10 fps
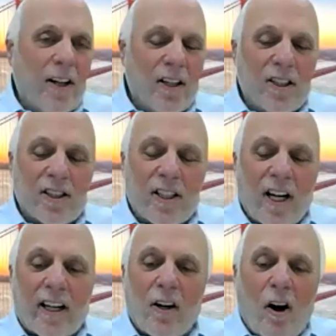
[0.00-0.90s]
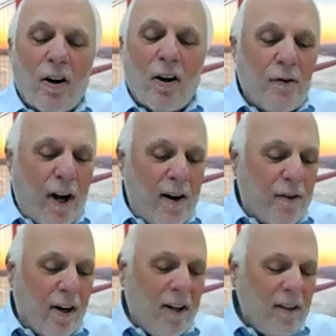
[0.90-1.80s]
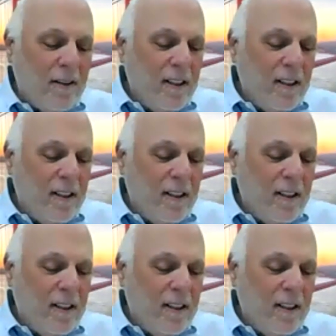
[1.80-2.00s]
There's a second in favor.